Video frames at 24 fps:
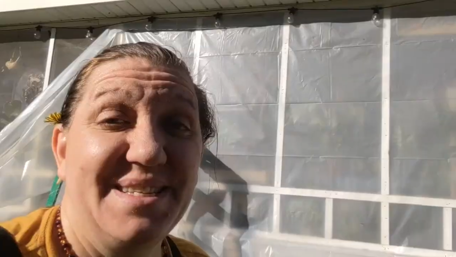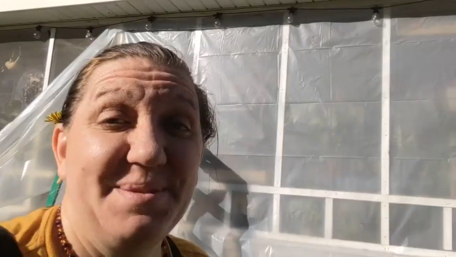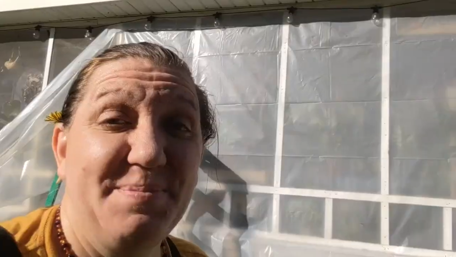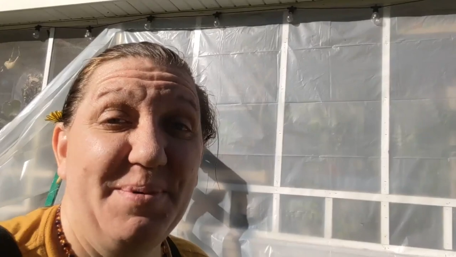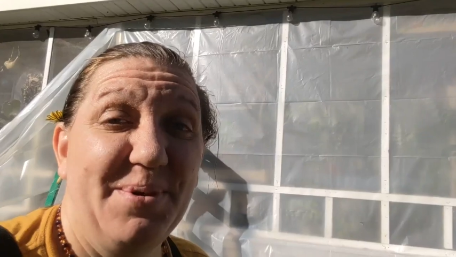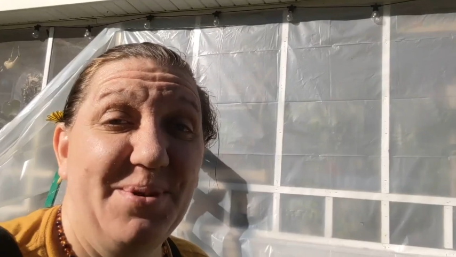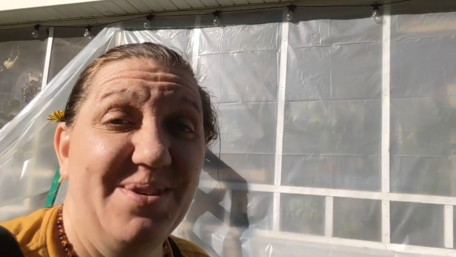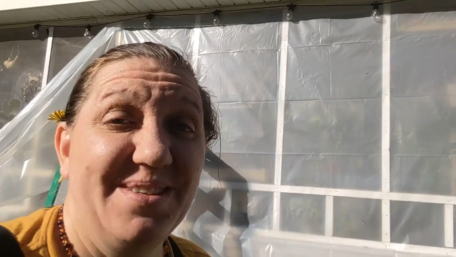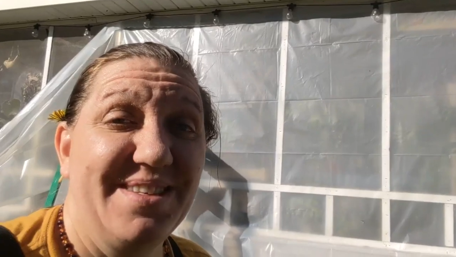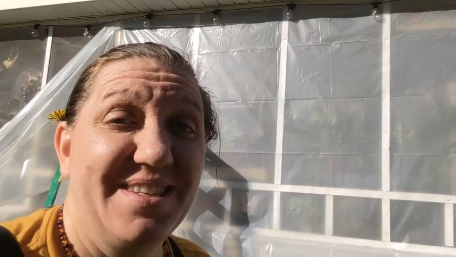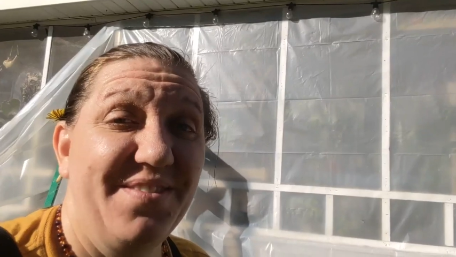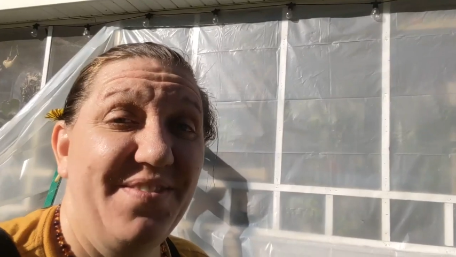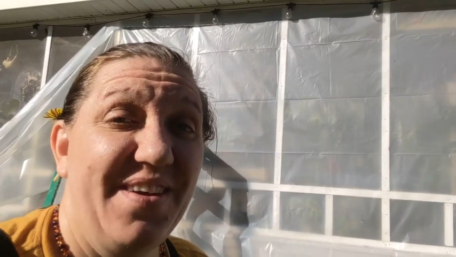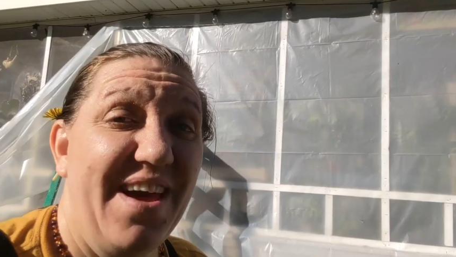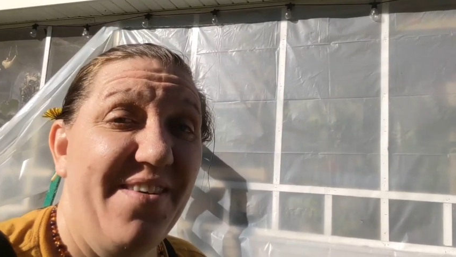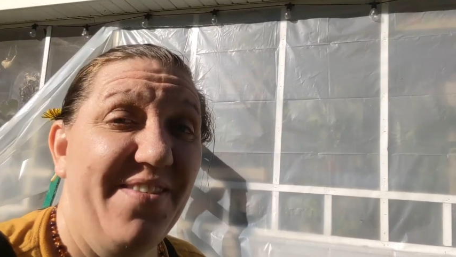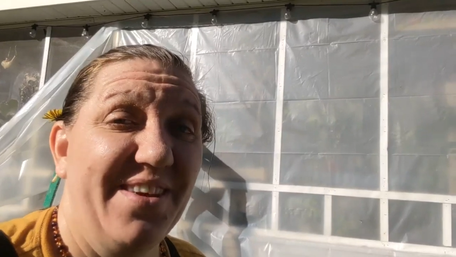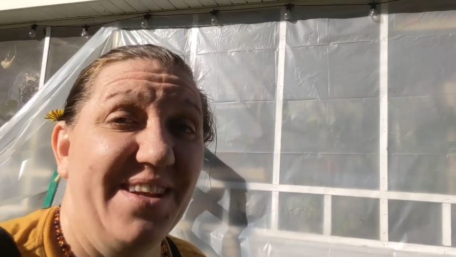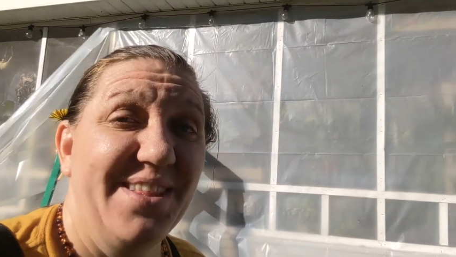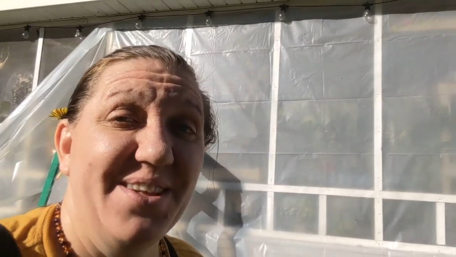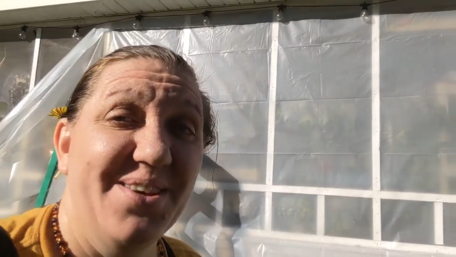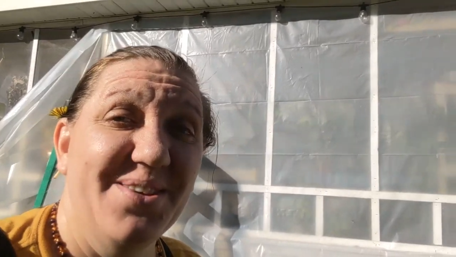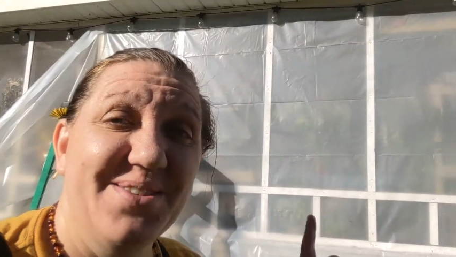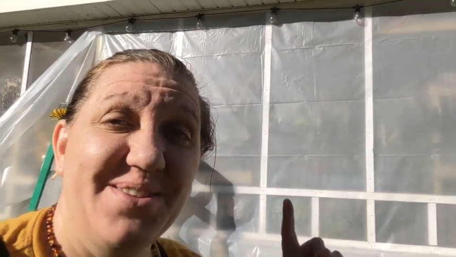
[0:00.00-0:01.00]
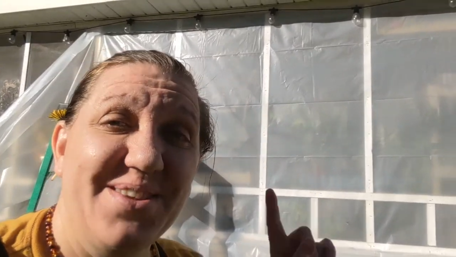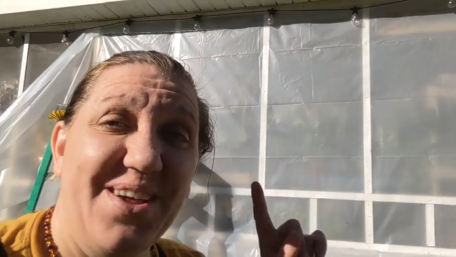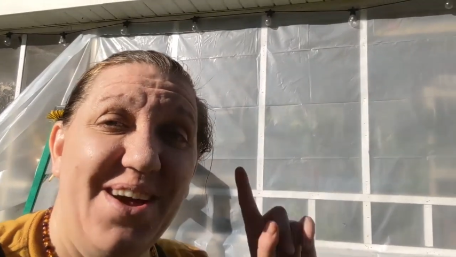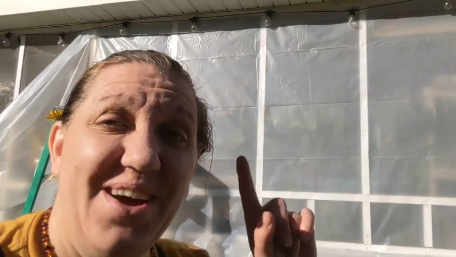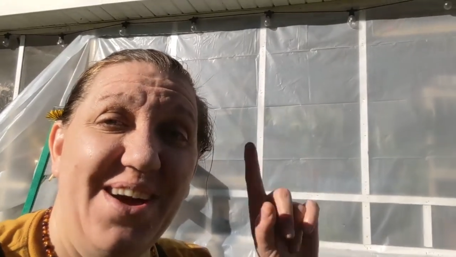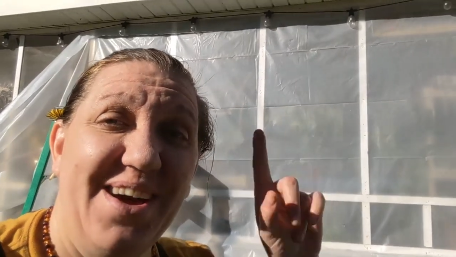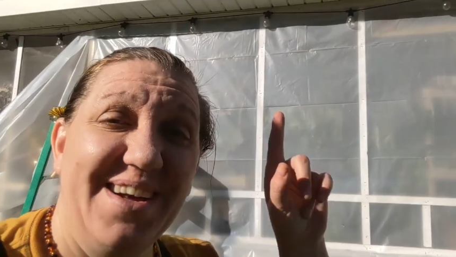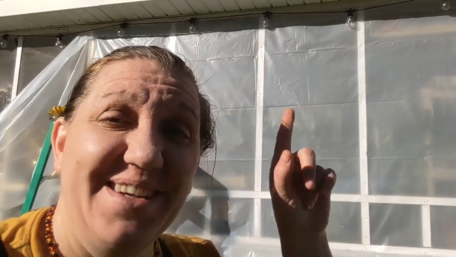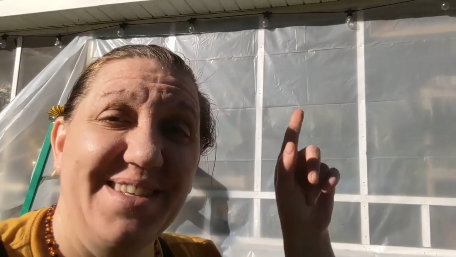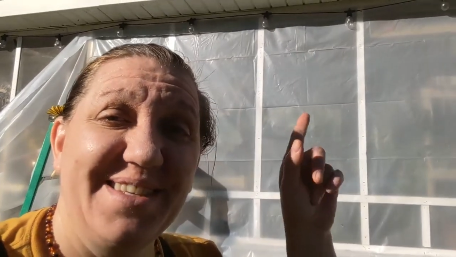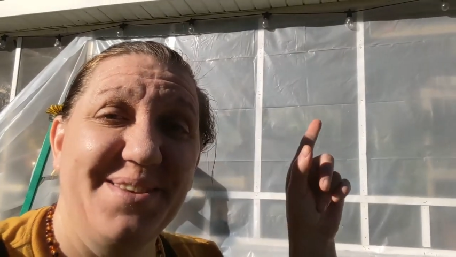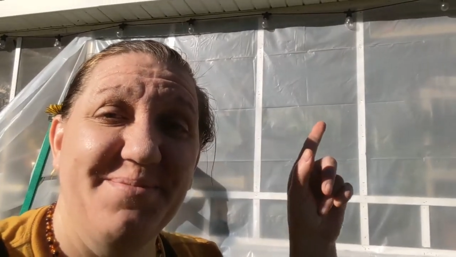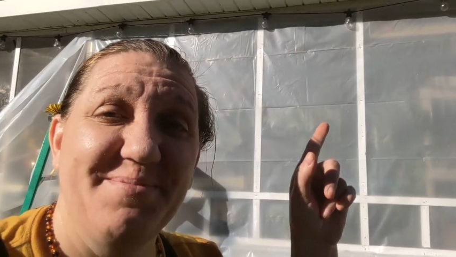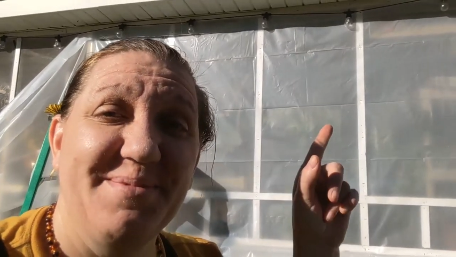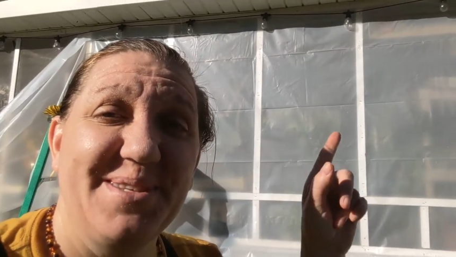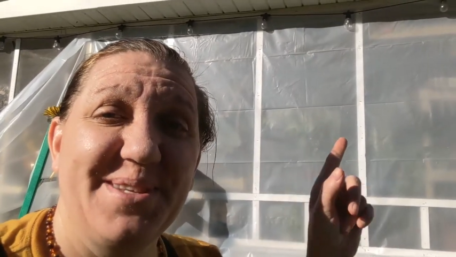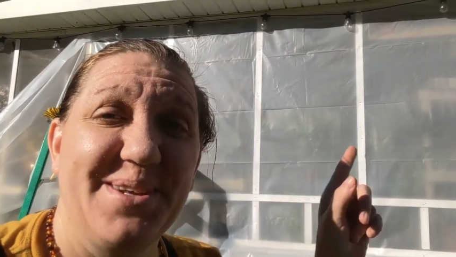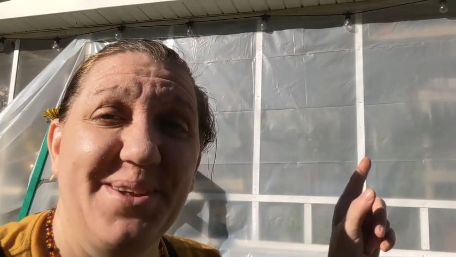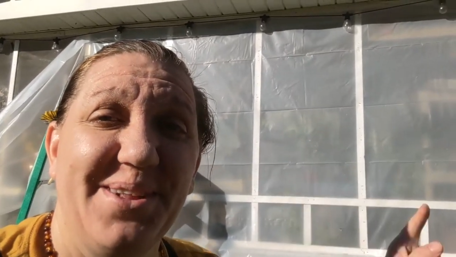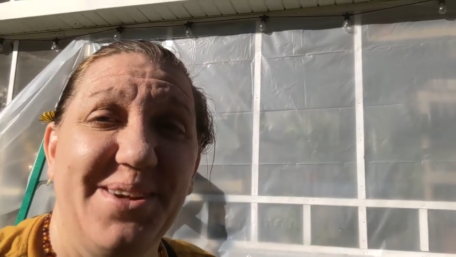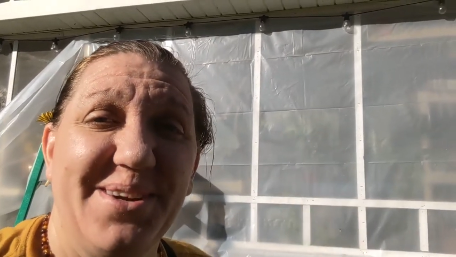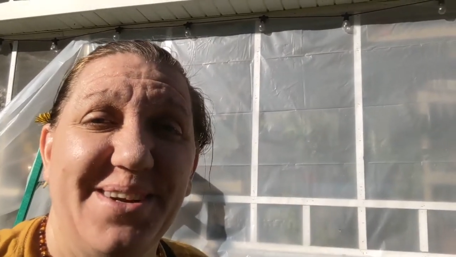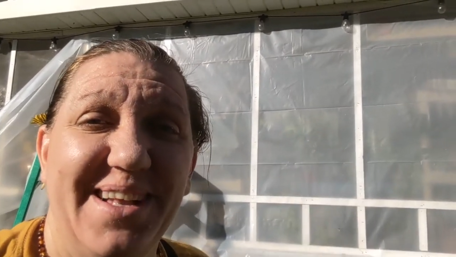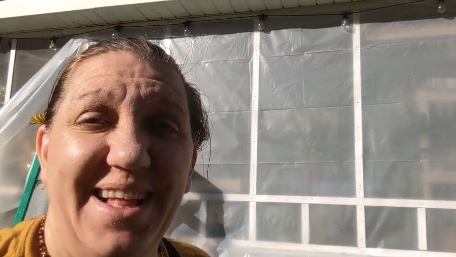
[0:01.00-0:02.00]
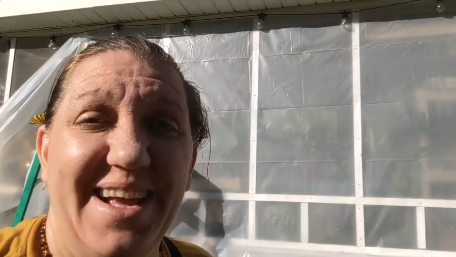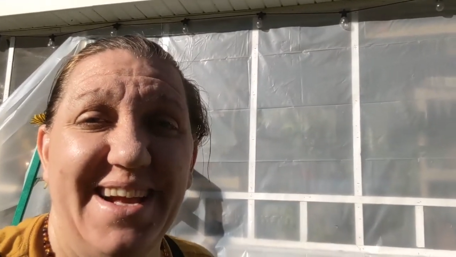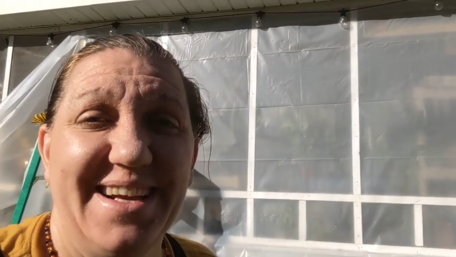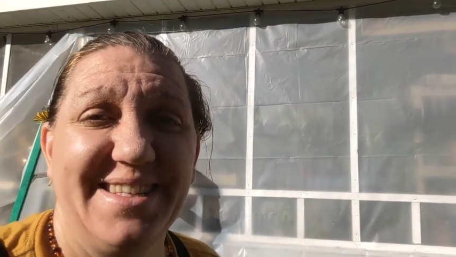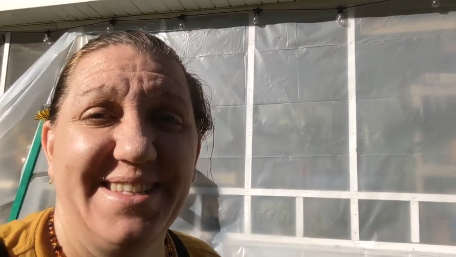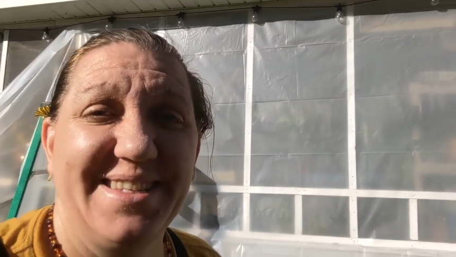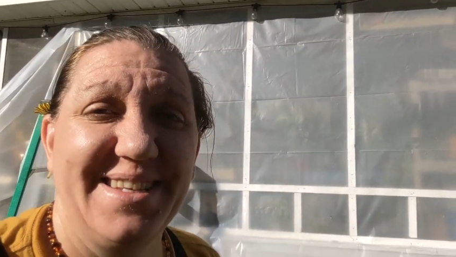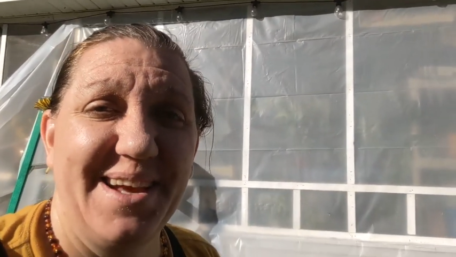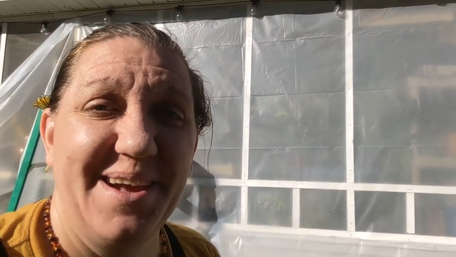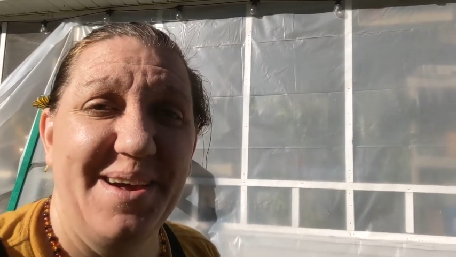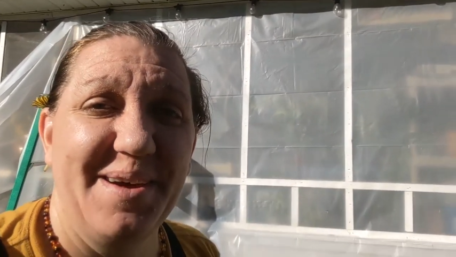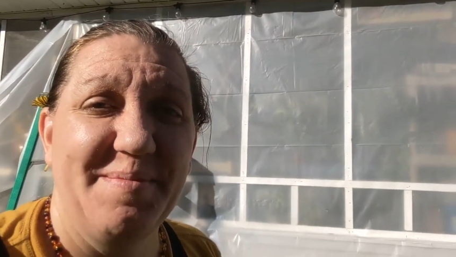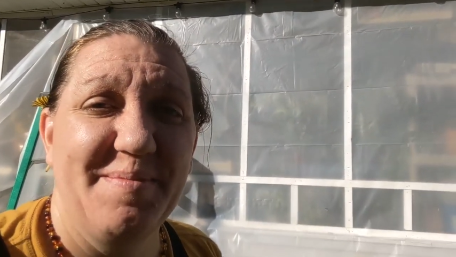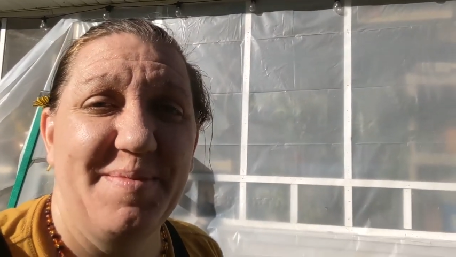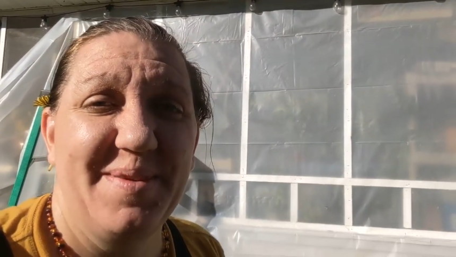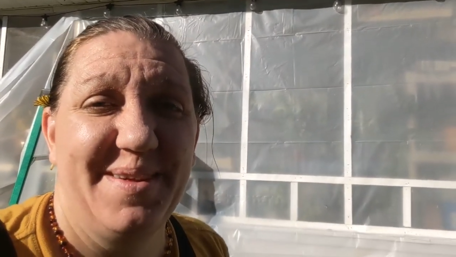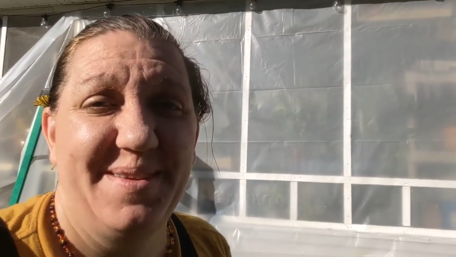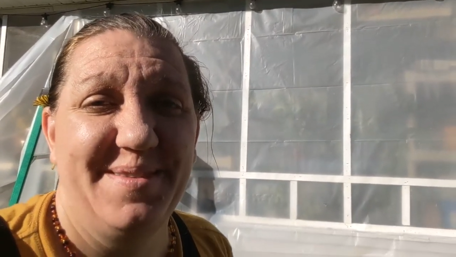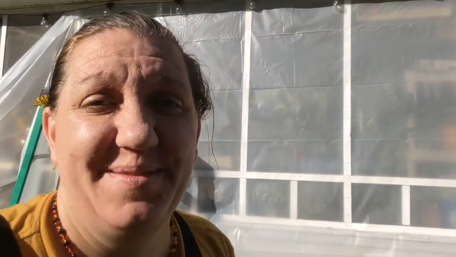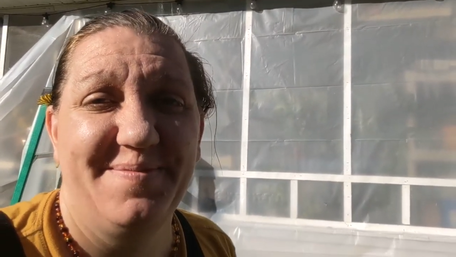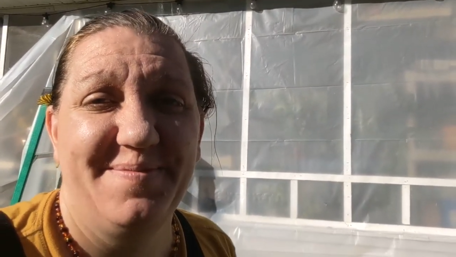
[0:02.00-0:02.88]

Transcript: nice bonus of having those awesome solar lights up.